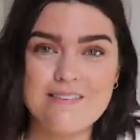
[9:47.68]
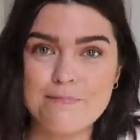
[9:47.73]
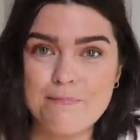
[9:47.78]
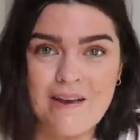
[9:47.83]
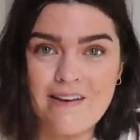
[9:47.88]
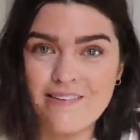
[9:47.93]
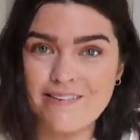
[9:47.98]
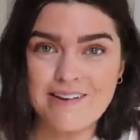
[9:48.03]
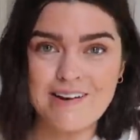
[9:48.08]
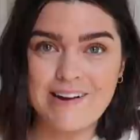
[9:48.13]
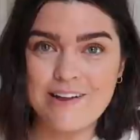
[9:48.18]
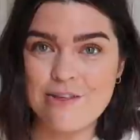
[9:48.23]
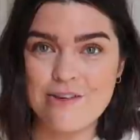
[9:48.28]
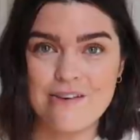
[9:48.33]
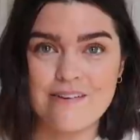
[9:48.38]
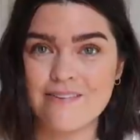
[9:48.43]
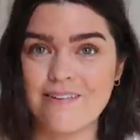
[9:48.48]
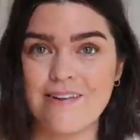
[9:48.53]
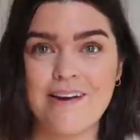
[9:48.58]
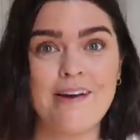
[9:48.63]
it's basically
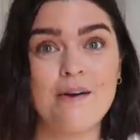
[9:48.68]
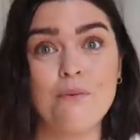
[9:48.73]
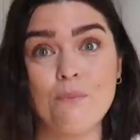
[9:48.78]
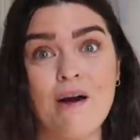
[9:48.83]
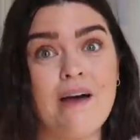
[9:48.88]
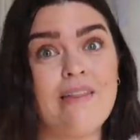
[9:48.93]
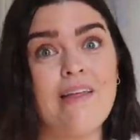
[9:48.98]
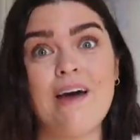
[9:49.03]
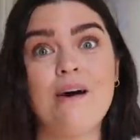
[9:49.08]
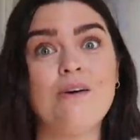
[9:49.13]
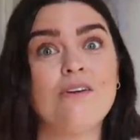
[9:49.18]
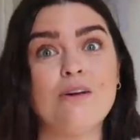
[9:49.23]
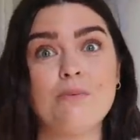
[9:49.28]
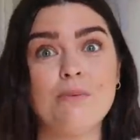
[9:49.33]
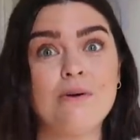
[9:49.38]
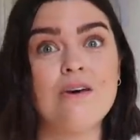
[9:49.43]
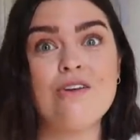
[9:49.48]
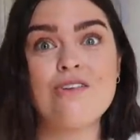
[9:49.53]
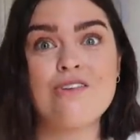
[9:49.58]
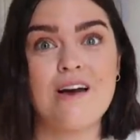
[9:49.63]
just like, where the hell do you
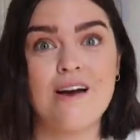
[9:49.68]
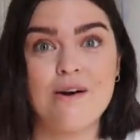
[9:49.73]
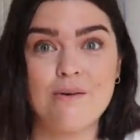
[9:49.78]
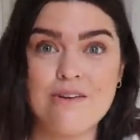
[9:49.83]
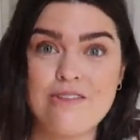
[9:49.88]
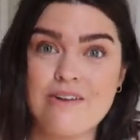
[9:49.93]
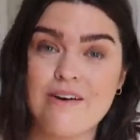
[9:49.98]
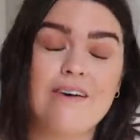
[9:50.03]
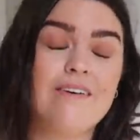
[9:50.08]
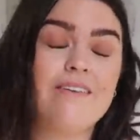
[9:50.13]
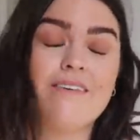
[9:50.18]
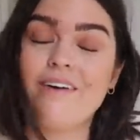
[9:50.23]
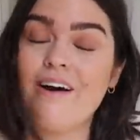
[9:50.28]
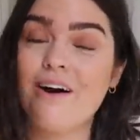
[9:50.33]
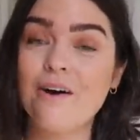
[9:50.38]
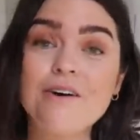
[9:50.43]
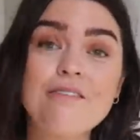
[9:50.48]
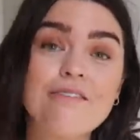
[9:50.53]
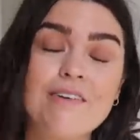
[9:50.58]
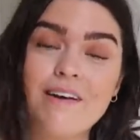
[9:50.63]
put your shower gel?
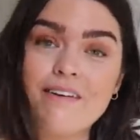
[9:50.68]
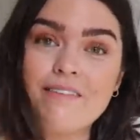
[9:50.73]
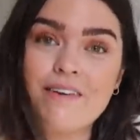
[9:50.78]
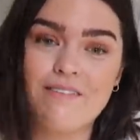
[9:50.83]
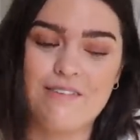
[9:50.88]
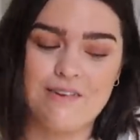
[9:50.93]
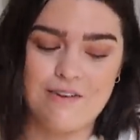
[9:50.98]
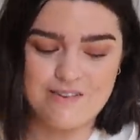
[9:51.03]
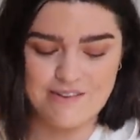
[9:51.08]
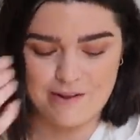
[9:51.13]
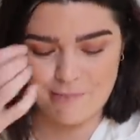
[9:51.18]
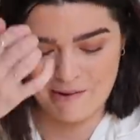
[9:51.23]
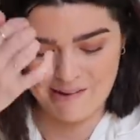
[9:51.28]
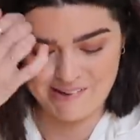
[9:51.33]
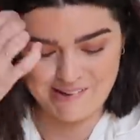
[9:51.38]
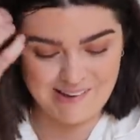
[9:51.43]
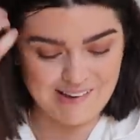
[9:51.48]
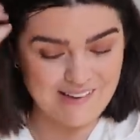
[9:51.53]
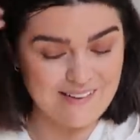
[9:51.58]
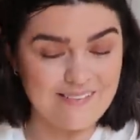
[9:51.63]
Hopefully I've given you some
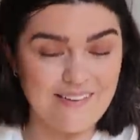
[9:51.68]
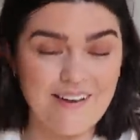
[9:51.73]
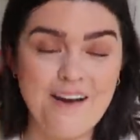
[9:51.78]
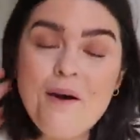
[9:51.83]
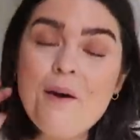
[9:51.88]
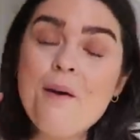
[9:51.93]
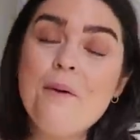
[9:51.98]
ideas.